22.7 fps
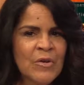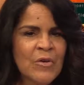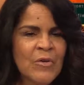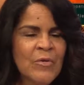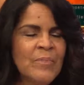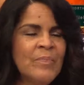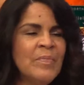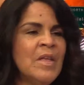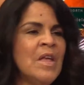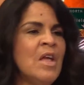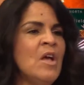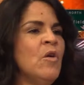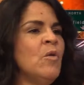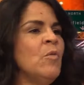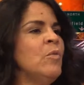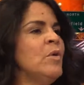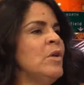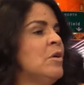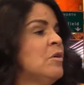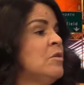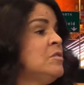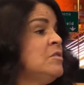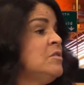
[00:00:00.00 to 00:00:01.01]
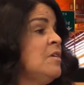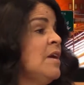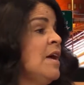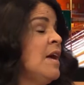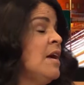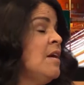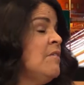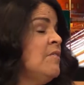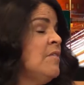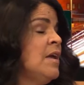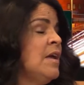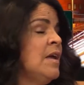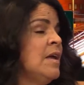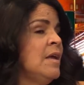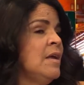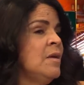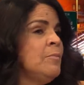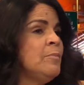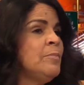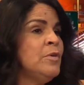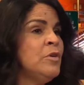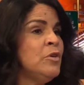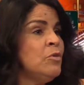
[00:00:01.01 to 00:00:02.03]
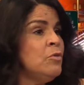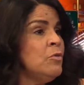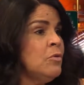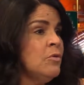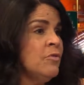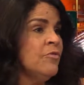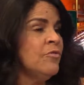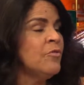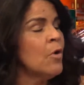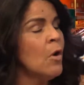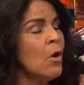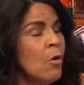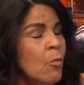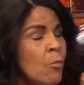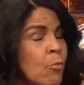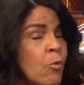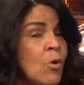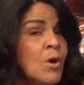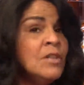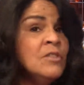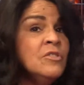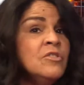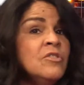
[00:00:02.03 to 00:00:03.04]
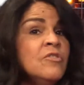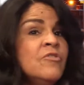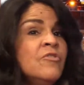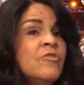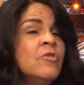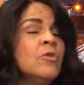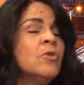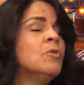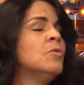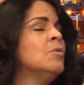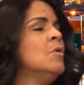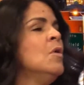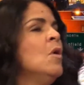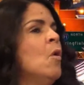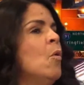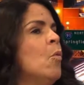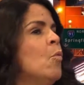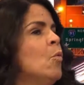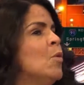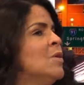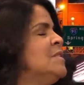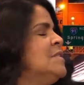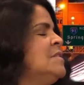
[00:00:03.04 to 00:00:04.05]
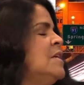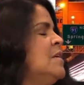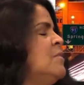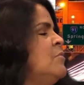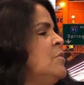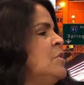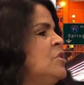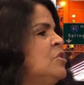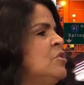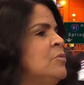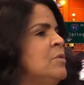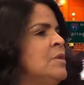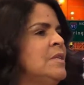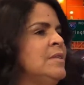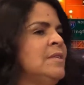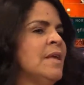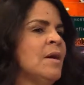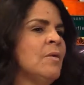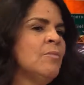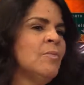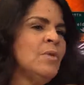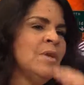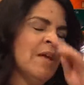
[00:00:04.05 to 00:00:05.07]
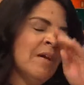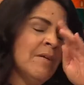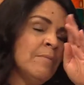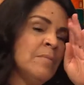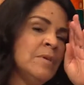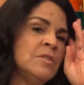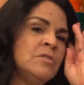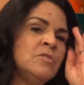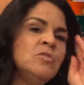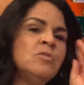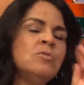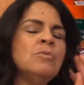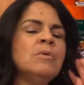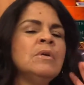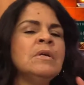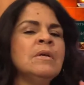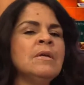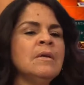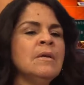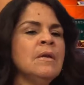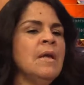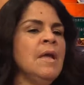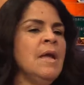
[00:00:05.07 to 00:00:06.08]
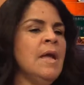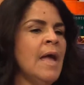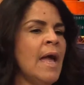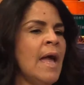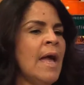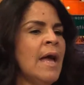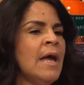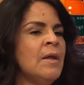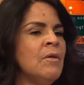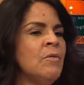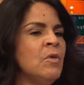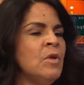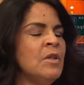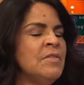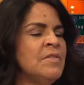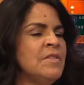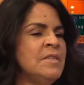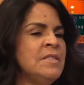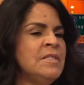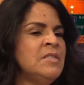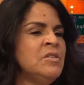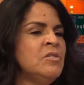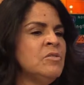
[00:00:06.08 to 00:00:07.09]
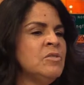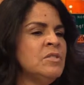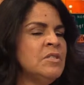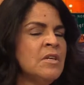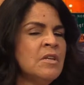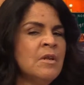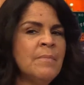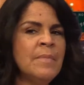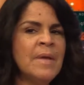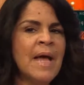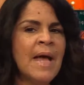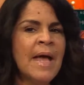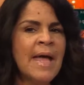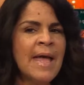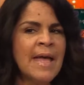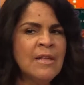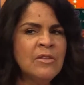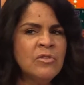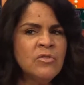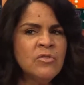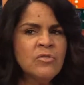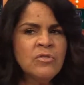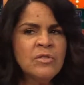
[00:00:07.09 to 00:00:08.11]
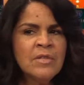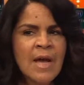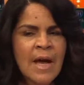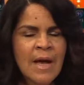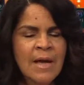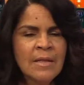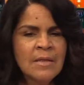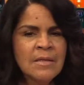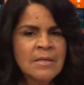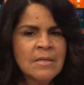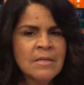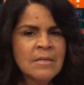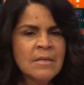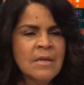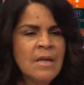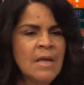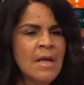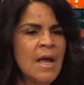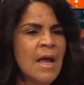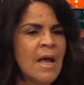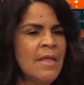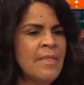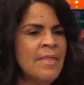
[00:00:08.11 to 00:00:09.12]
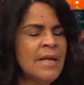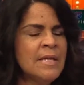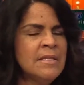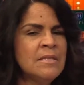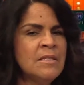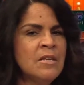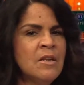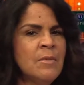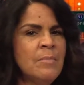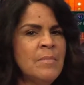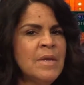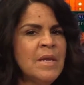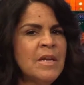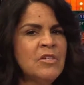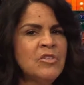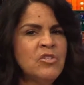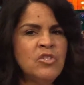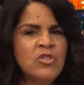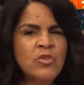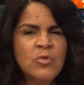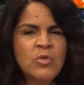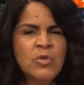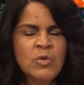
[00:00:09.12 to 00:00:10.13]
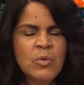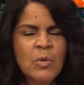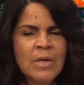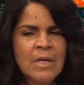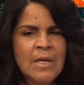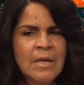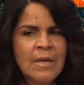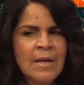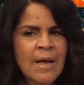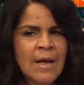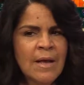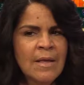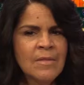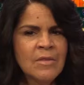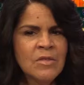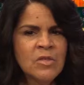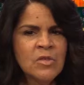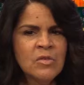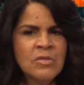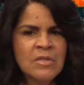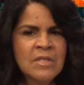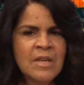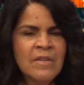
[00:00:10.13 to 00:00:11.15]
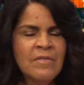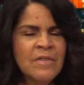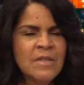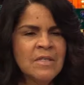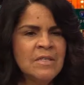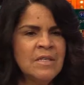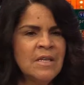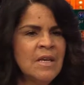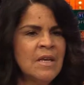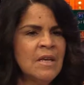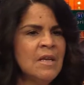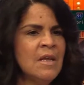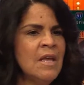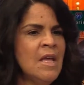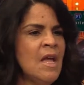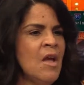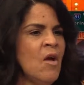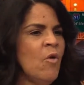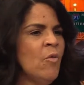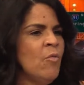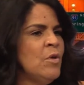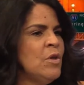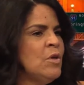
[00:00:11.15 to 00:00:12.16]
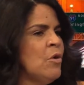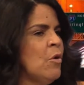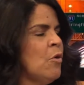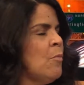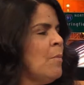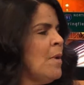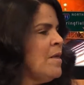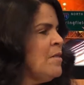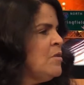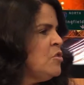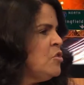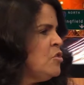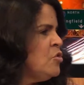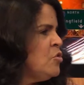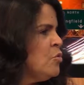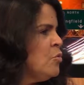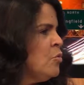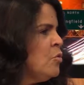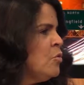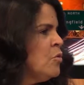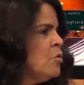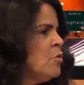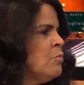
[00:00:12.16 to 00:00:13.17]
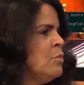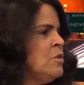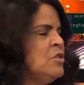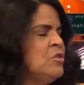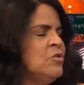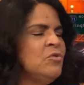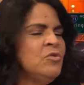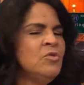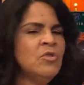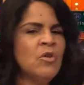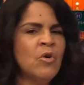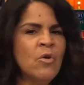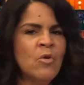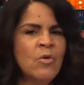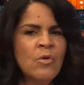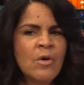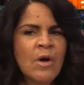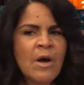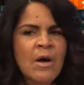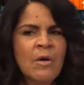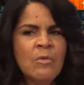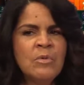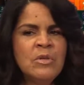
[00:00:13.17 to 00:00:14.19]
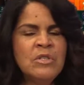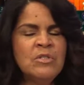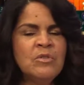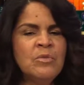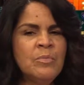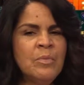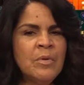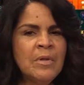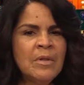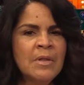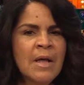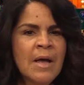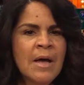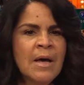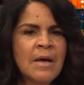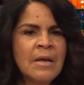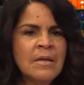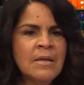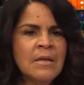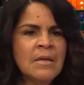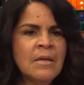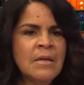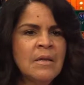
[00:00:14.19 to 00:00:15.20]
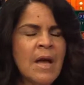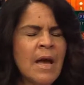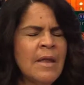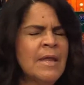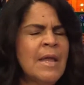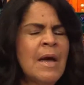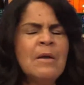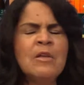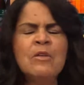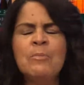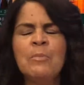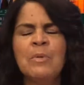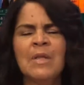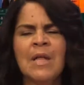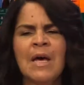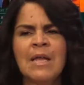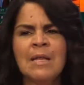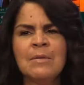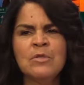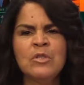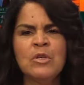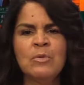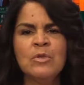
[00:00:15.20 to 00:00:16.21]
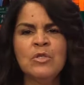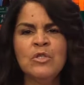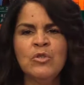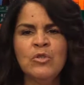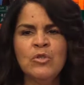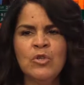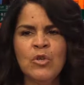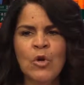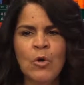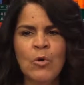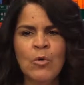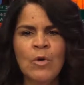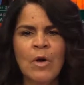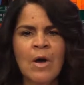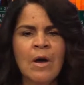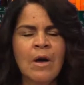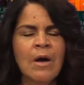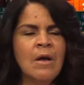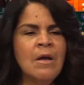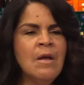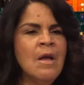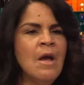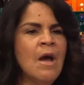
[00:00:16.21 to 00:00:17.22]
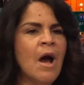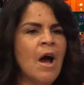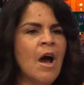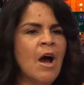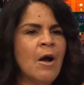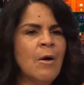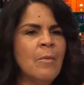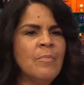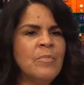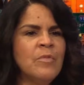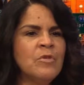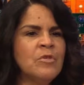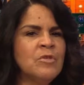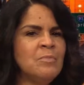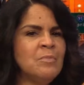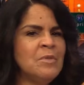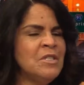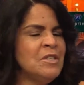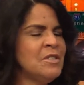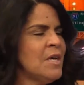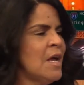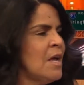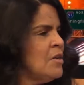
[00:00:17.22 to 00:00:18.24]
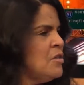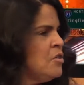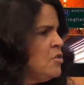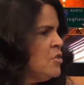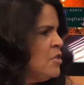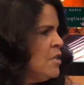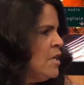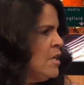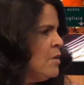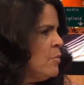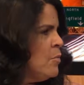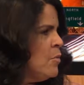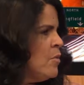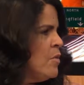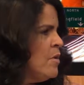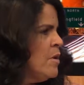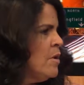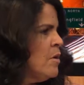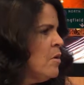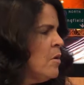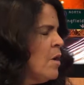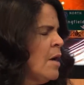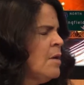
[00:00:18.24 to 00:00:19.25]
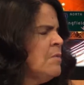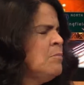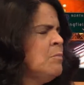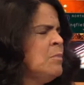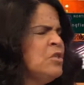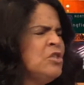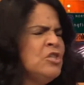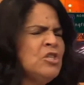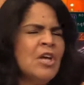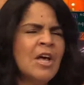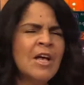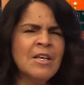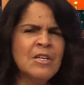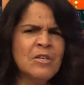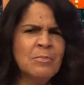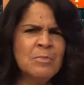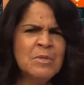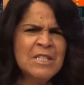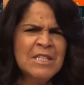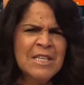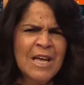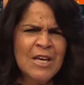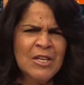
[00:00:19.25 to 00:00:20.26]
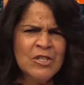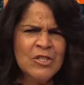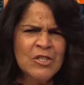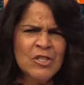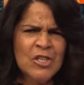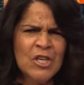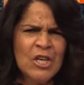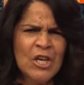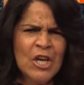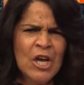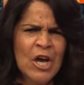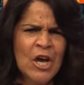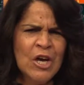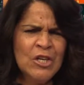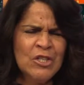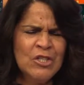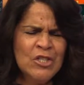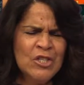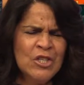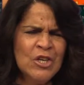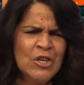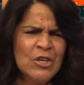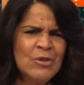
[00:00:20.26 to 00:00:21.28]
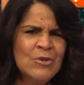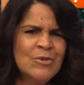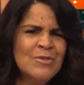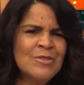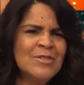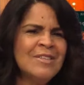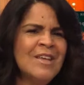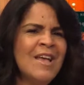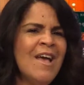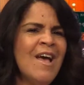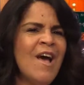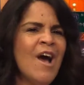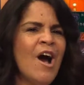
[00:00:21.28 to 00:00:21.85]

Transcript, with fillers: her. We also have a beautiful, a wonderful one day retreat that we have been doing. And this year it's going to be at Ender's Island. And that's mm. going to be on mm. June 29th. So save the date. We go by the shore. We do yoga. Wow. We do Pilates. And uh, not Pilates, so we do yoga. Um, there's massage table there. I massage, massage ta- uh, chairs.